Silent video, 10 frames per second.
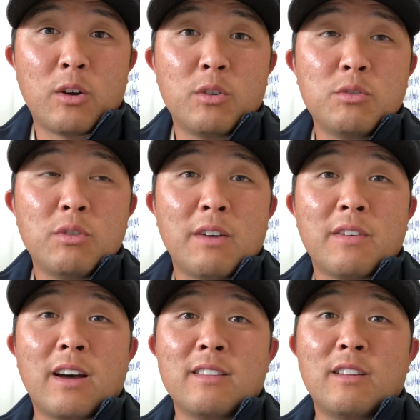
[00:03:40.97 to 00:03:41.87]
Could you have
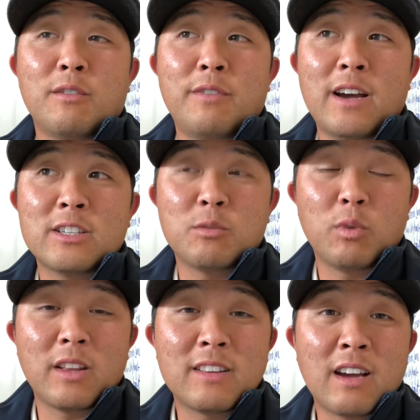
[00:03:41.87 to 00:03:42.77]
gotten there faster
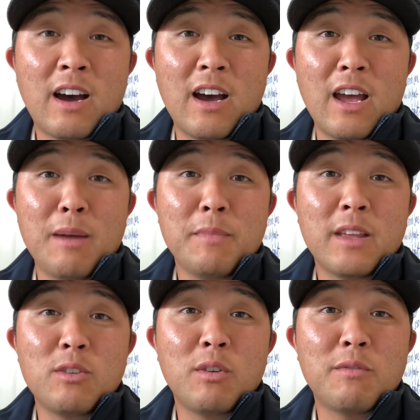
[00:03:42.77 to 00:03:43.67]
with the time
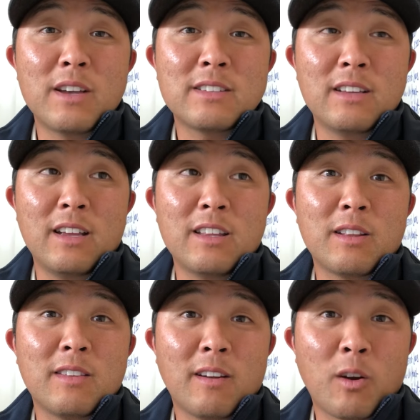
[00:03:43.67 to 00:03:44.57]
that you invested in,
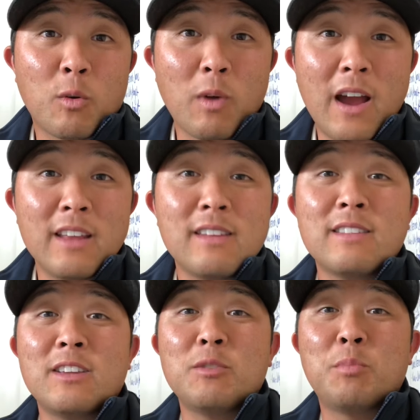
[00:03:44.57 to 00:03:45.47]
the grinding
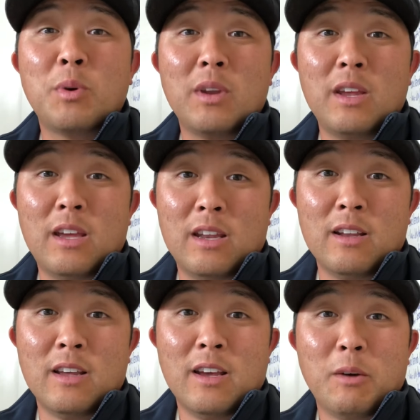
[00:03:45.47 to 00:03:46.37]
that you put in,
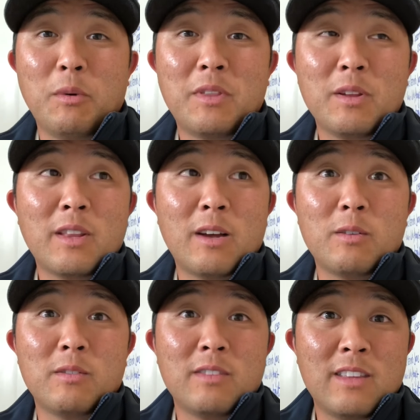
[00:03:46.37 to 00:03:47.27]
with
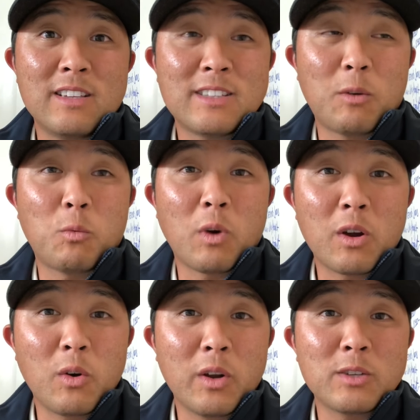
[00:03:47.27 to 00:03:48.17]
things that weren't
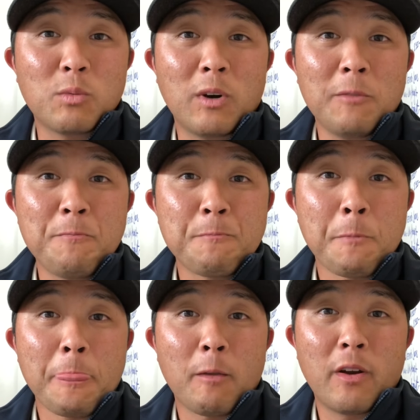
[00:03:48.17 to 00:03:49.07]
going as well,
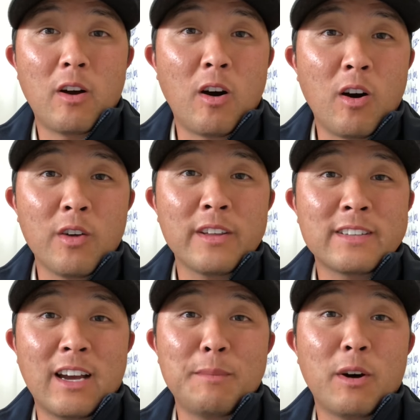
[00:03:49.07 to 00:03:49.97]
or all the
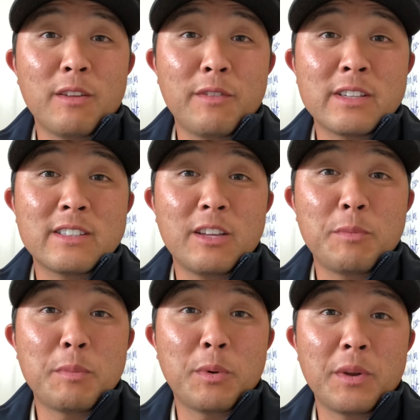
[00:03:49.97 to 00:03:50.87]
time, all the investing that you've
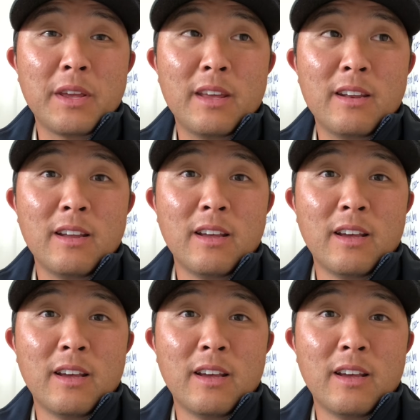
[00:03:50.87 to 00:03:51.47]
been putting in?